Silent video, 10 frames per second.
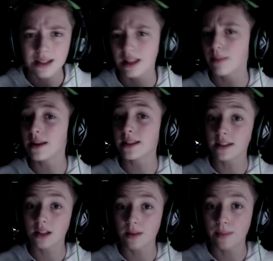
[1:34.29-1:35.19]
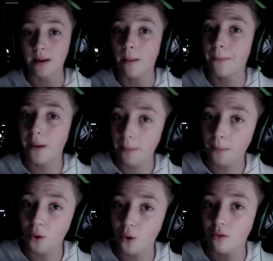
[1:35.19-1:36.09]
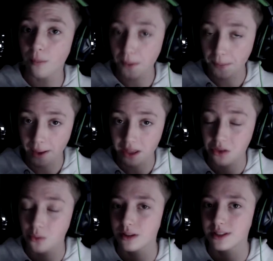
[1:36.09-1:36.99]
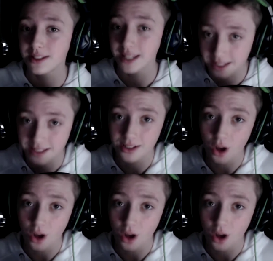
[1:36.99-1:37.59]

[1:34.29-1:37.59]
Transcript: so that means there's going to be a bit more of a bloodbath with 6